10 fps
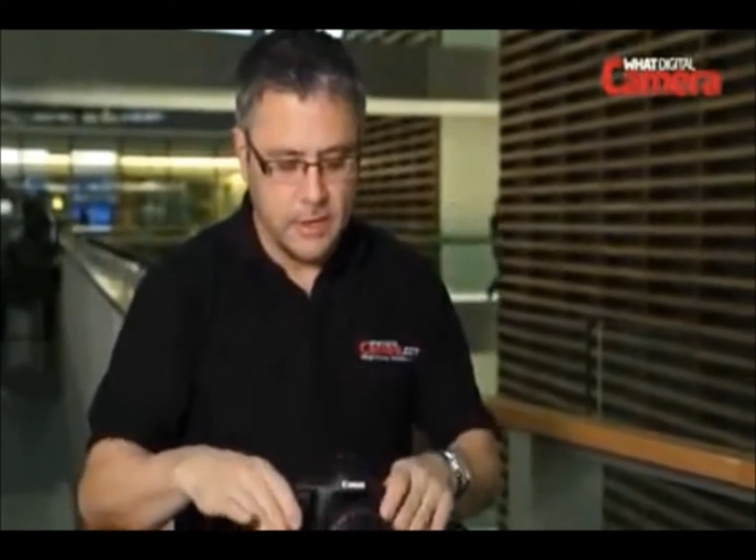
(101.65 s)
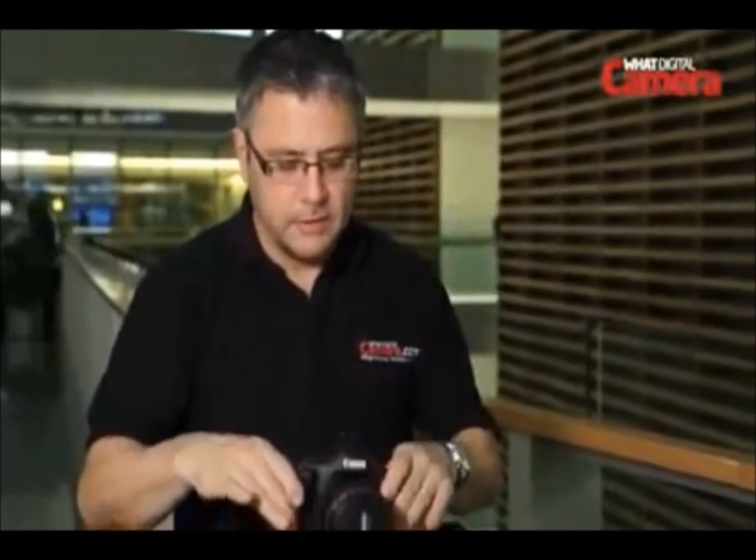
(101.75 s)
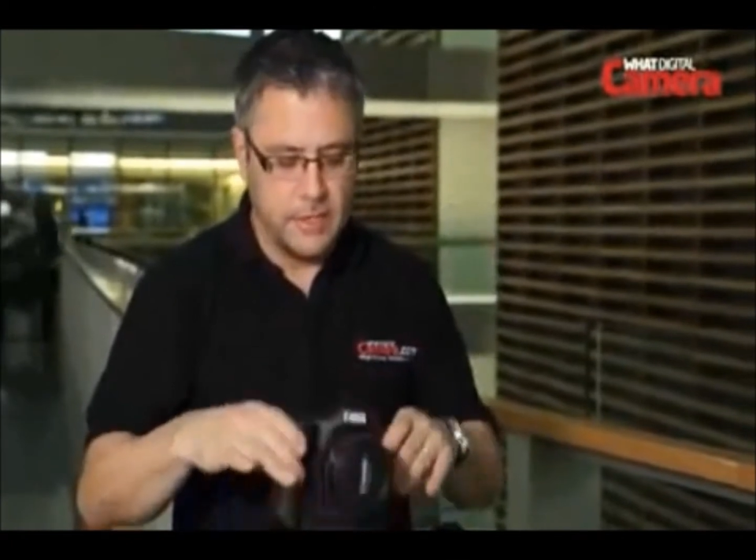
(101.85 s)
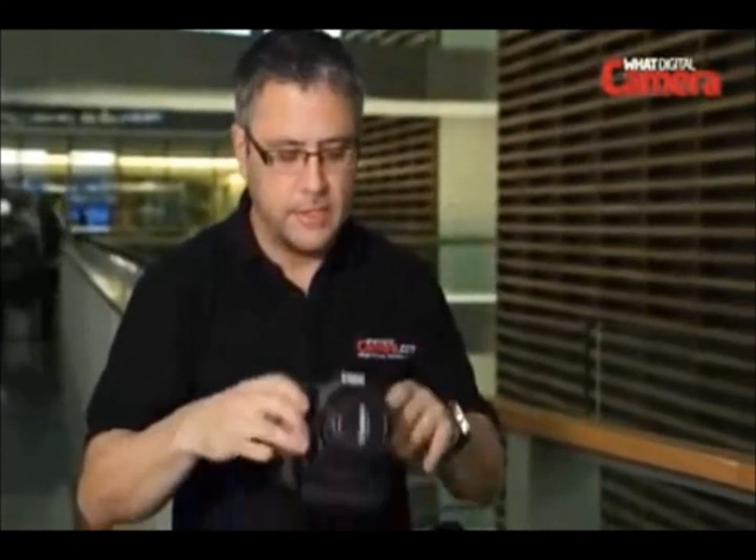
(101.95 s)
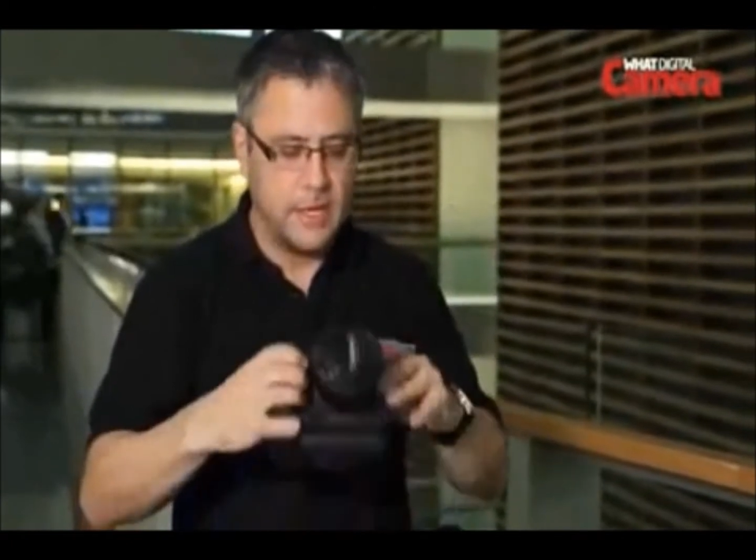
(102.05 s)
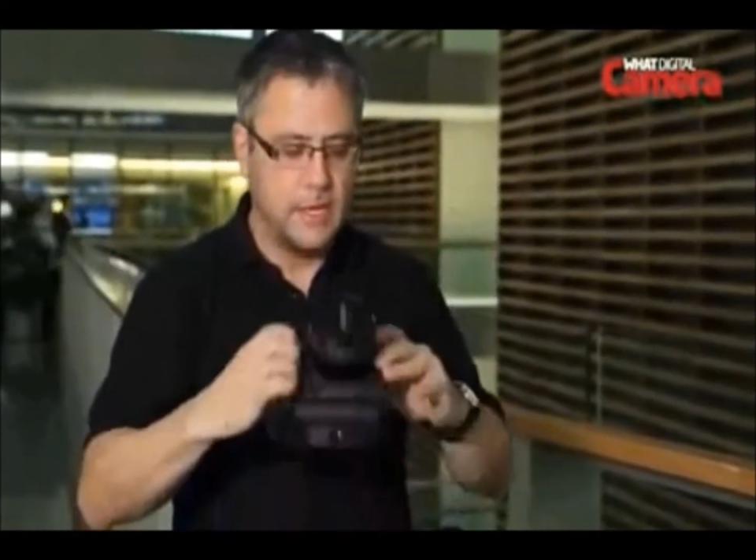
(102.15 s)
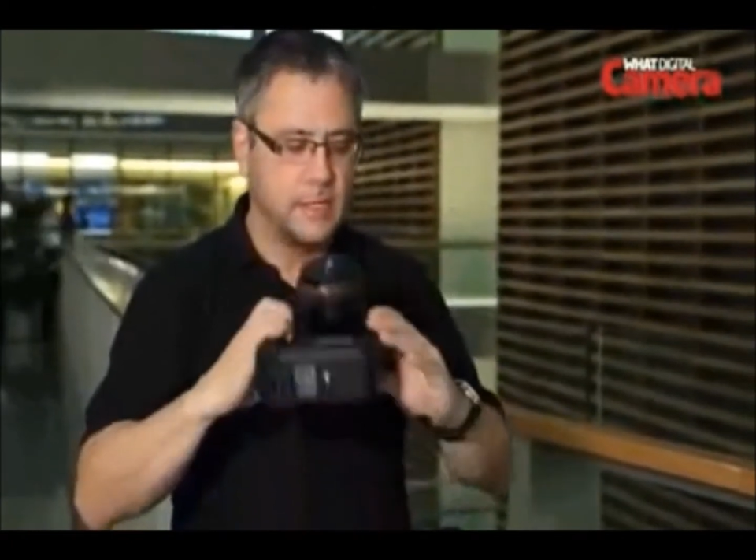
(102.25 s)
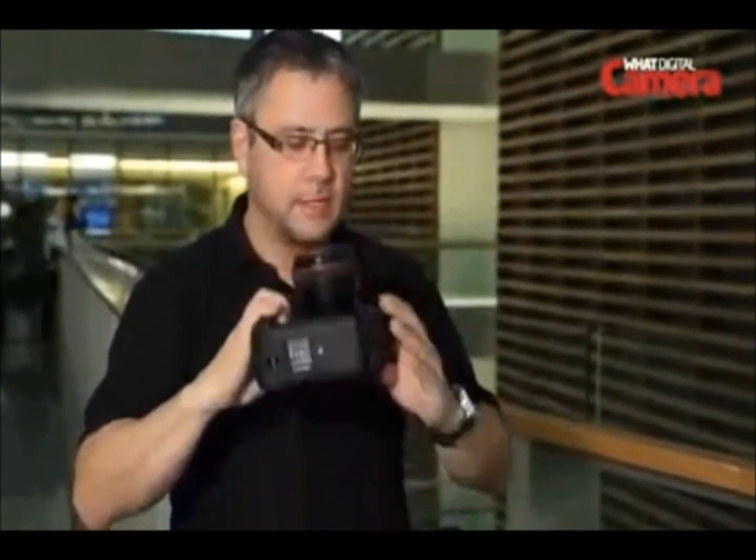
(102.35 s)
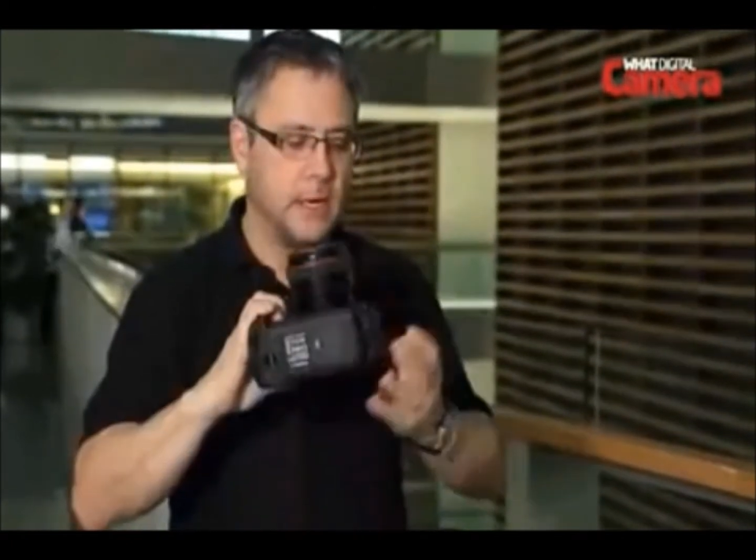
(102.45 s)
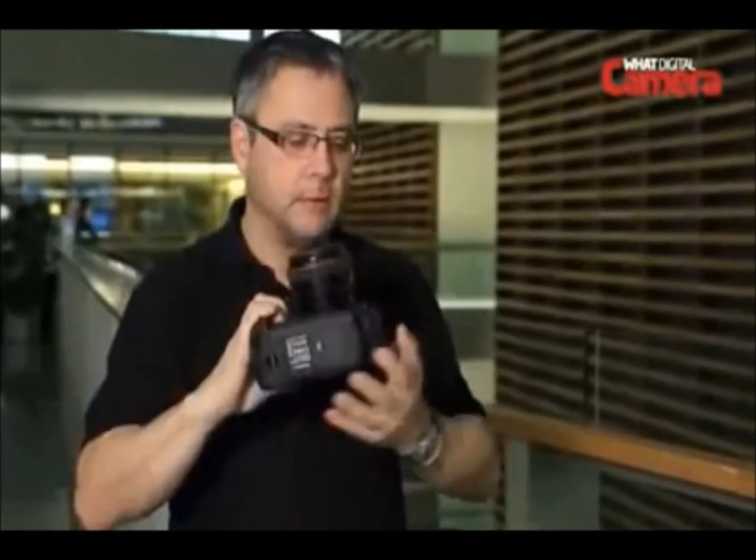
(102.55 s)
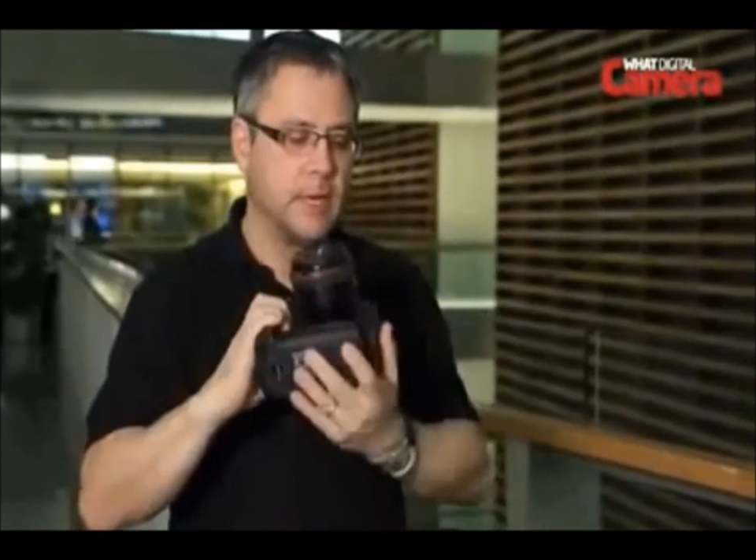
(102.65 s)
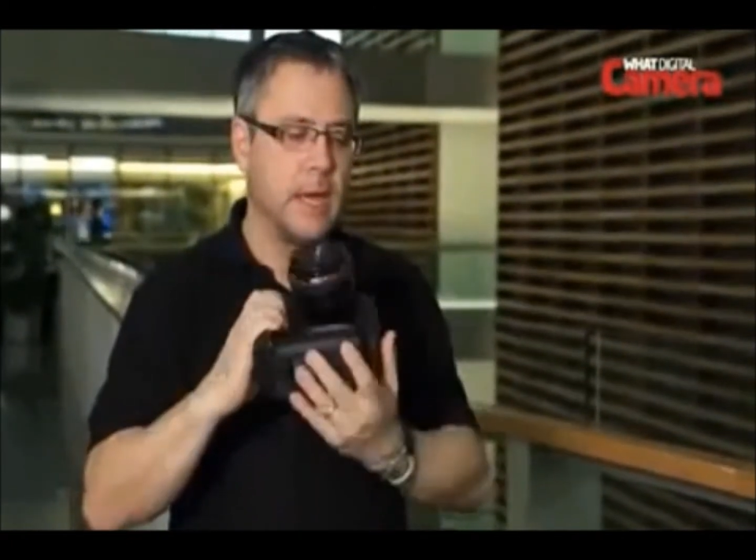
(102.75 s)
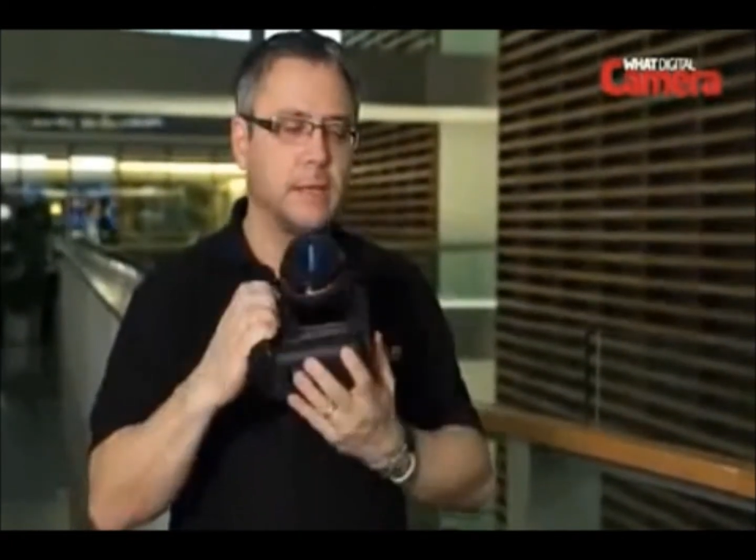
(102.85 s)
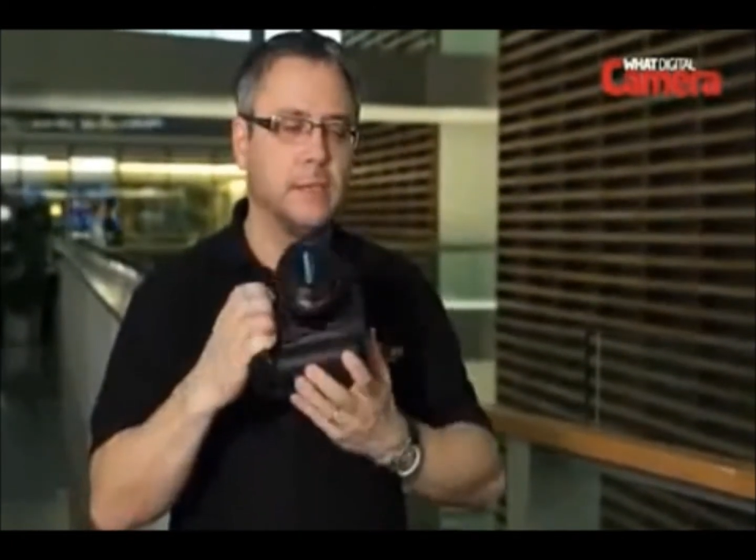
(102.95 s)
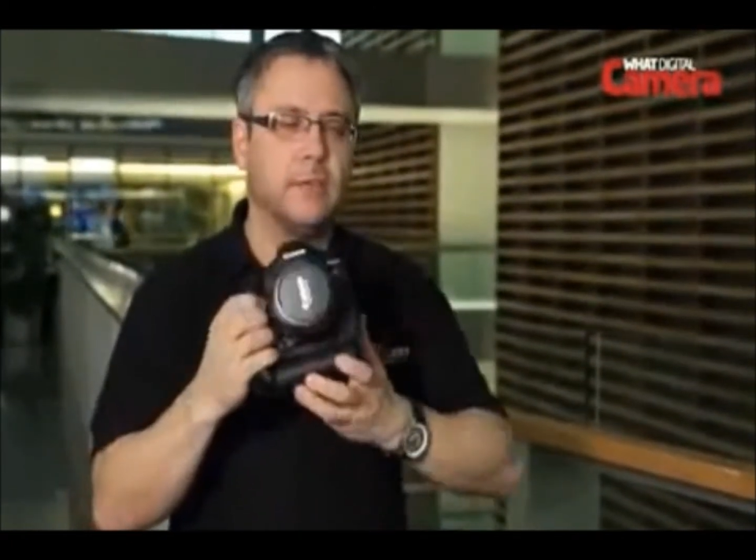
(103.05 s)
This is Canon's